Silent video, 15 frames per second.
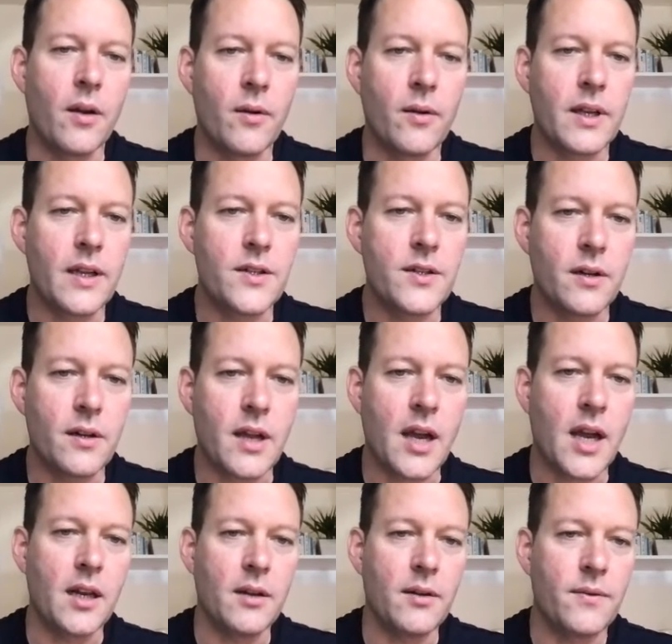gets your
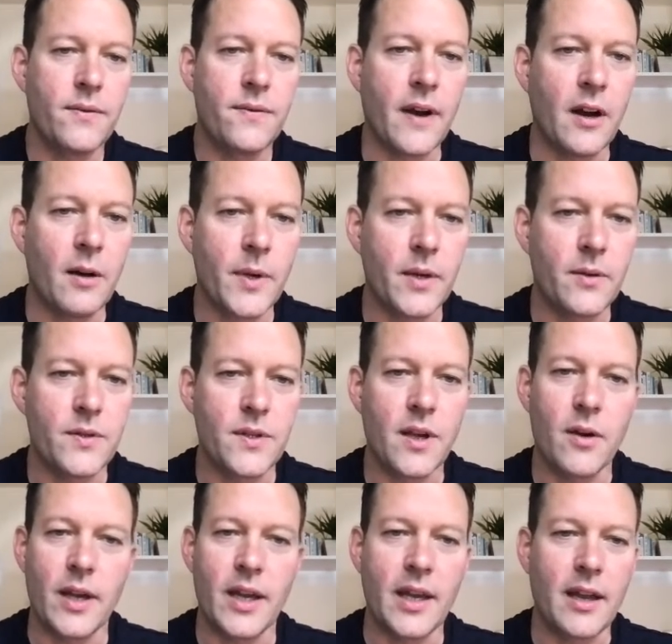kind of pheromones
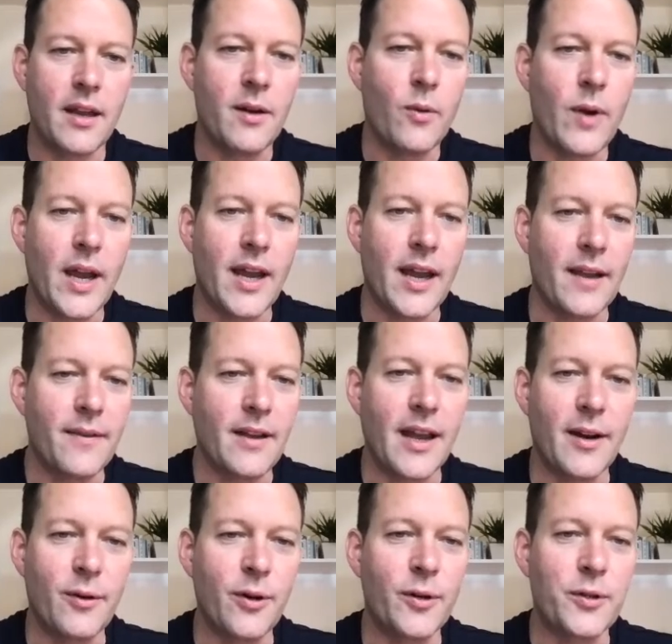going in a way I
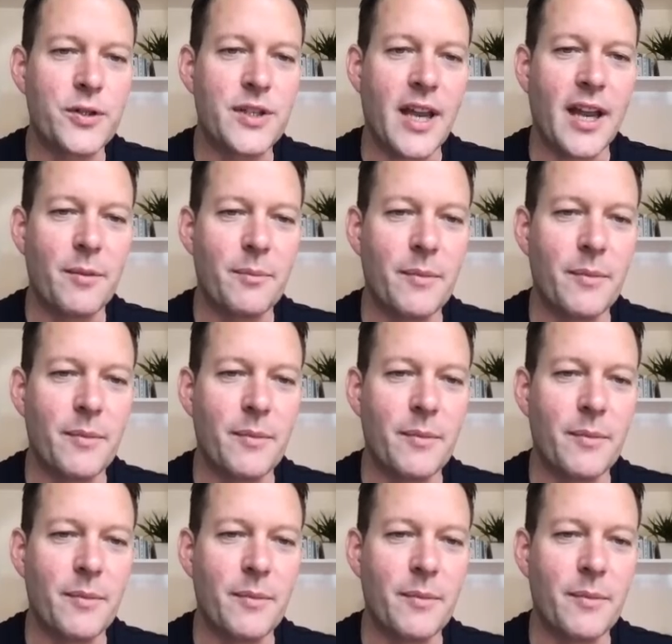don't understand it,